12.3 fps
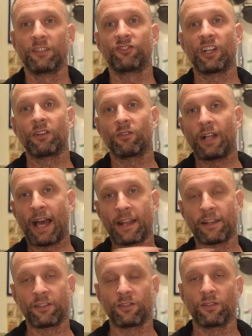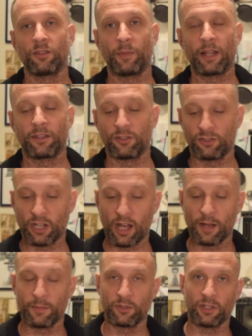general attitude about the
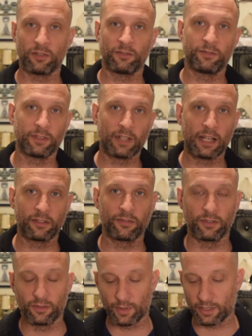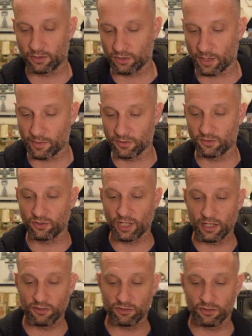job and general philosophies about the job has
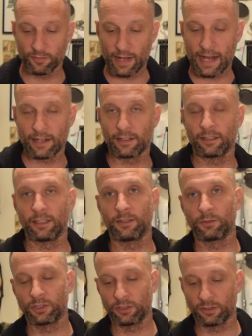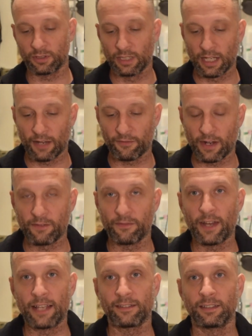changed dramatically, which is I find
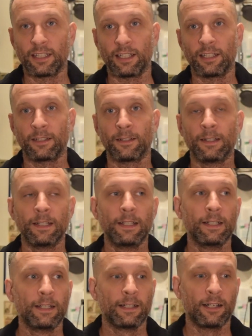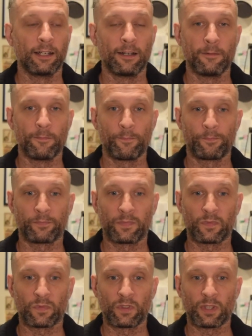fascinating.
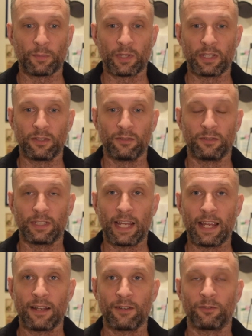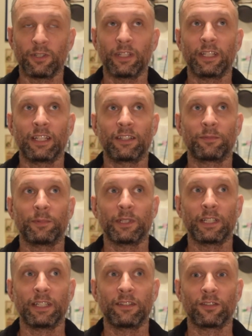Something you can't really
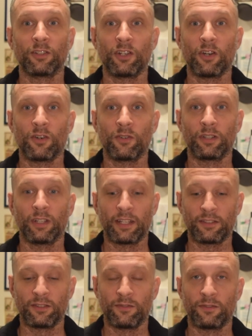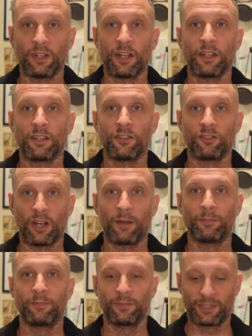experience or know unless you've done the
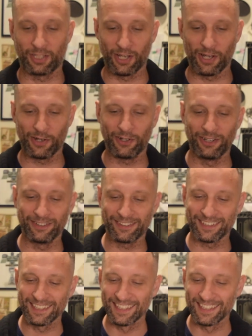job. So